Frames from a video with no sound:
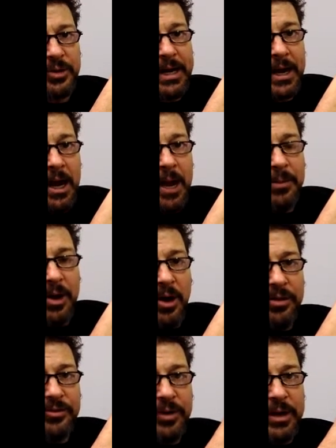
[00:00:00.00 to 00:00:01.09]
3. But
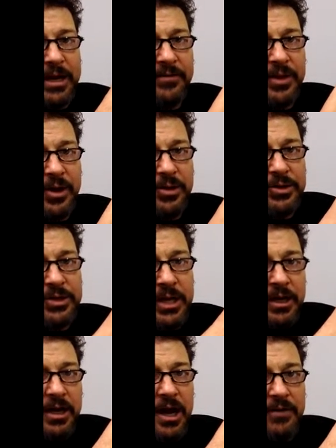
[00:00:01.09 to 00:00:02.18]
all 3 of those
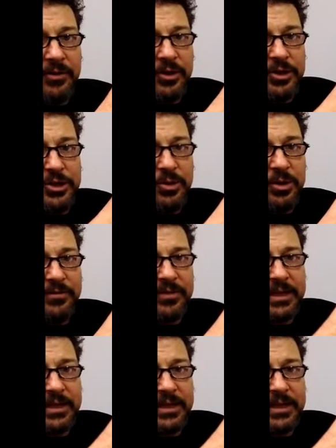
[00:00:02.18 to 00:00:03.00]
cover sort of